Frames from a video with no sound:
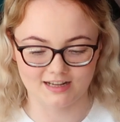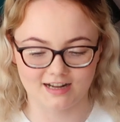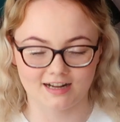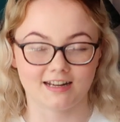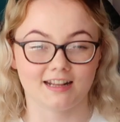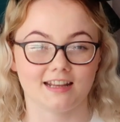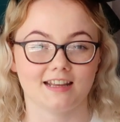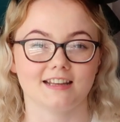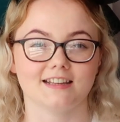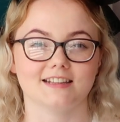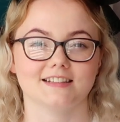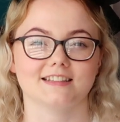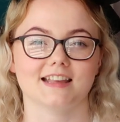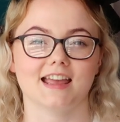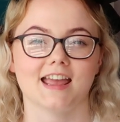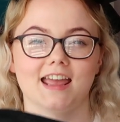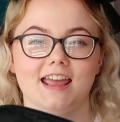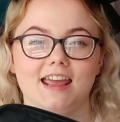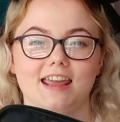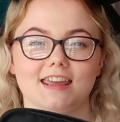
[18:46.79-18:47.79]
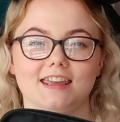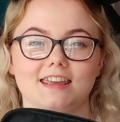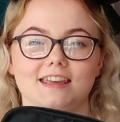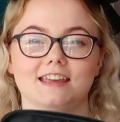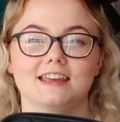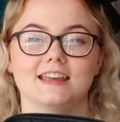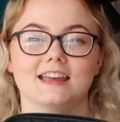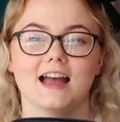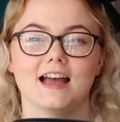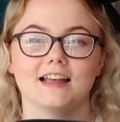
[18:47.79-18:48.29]
and it is a
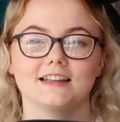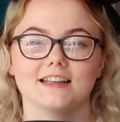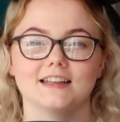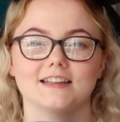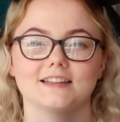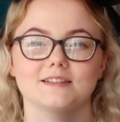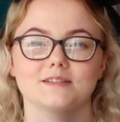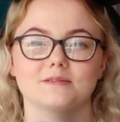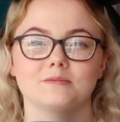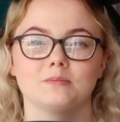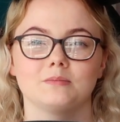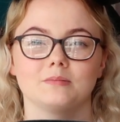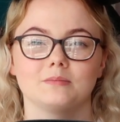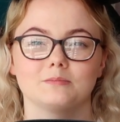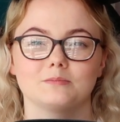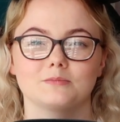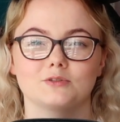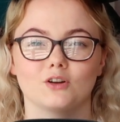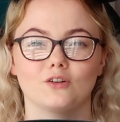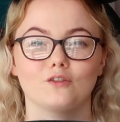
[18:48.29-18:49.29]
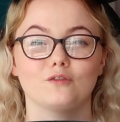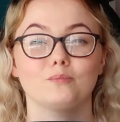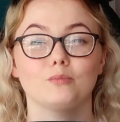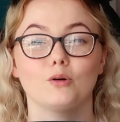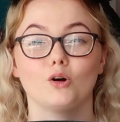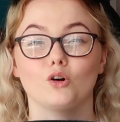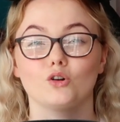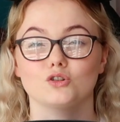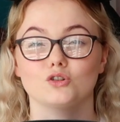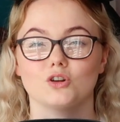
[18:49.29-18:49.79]
Alice sort of
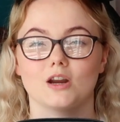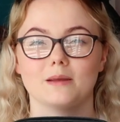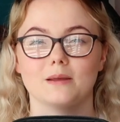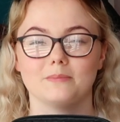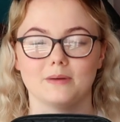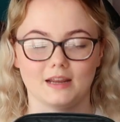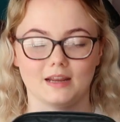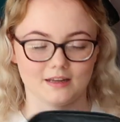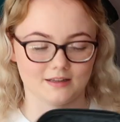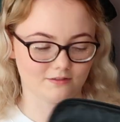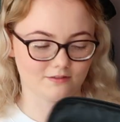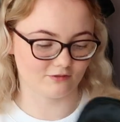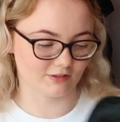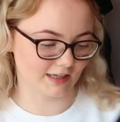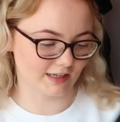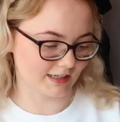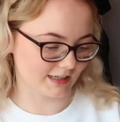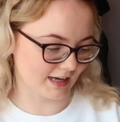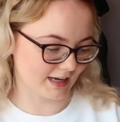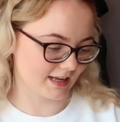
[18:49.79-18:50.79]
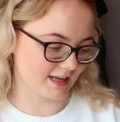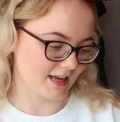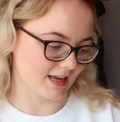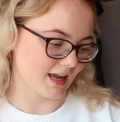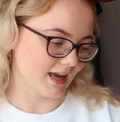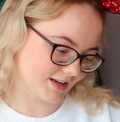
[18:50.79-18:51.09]
portrait pin really.